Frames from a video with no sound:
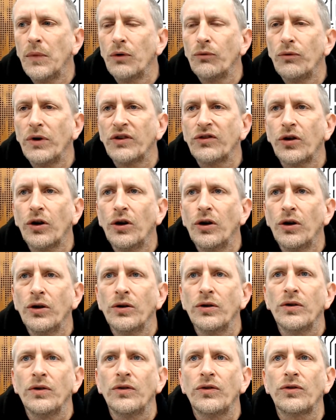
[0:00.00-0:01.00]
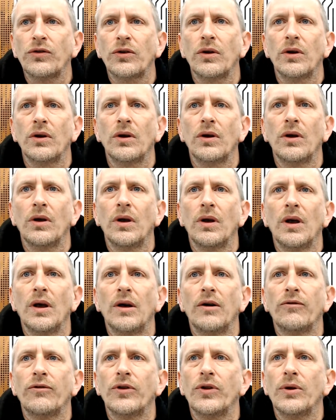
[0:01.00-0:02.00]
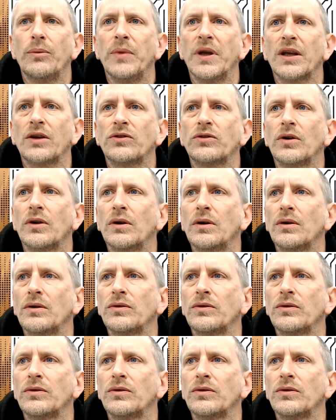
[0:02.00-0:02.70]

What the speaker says: returns for the mixer.